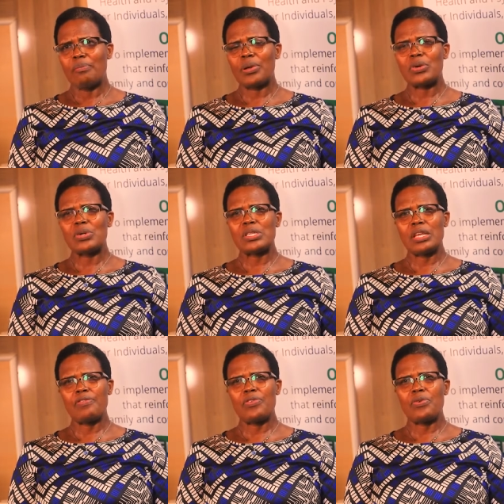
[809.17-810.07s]
Because
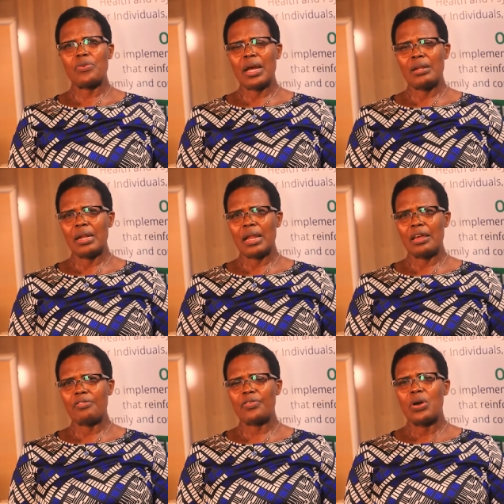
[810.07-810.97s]
if you run
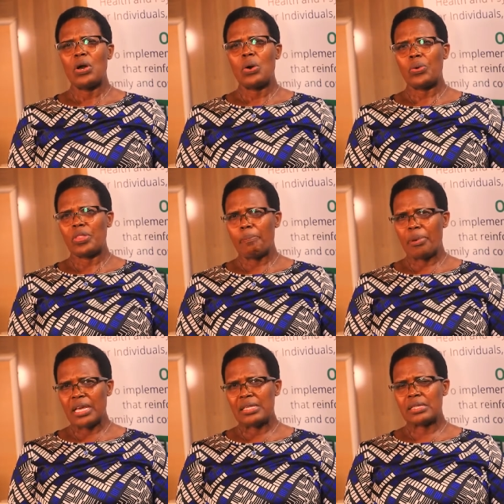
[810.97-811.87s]
life on the
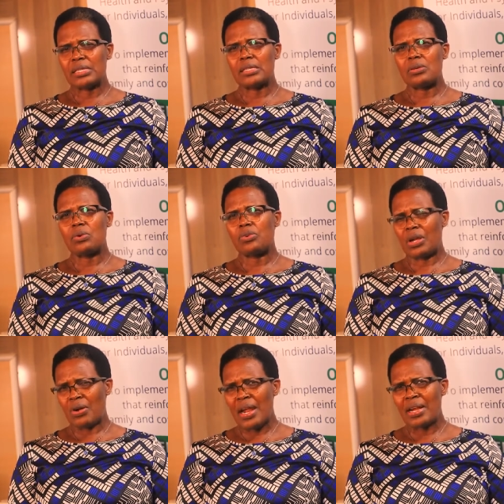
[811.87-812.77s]
basis, or
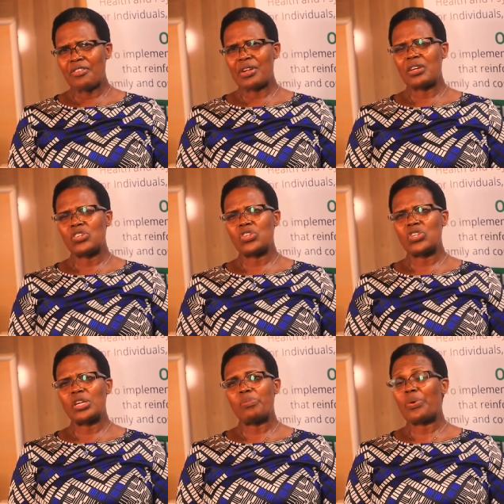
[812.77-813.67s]
run a
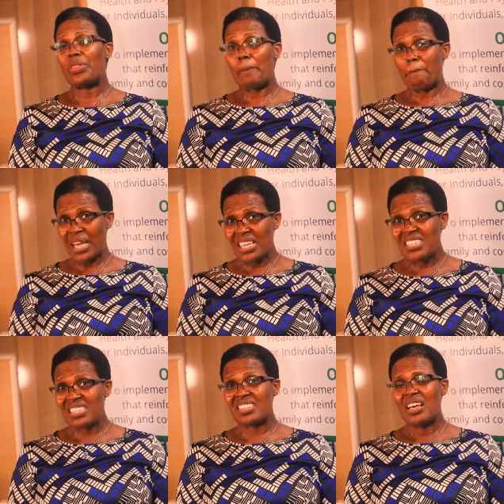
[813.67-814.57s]
relationship on the
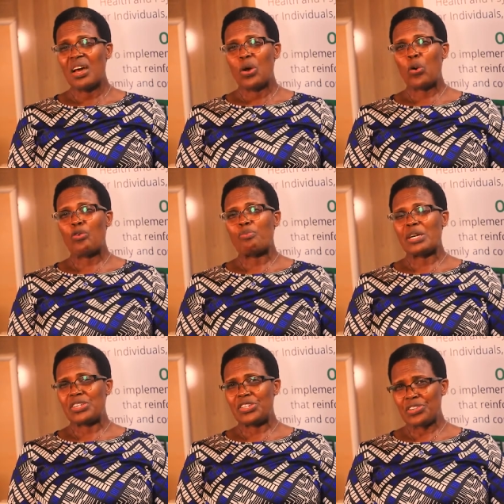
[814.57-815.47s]
basis of
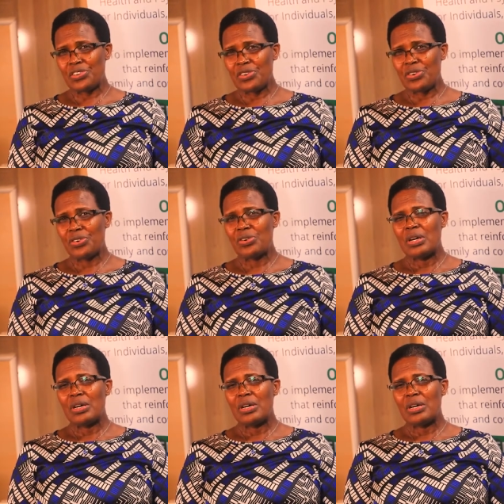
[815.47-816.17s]
material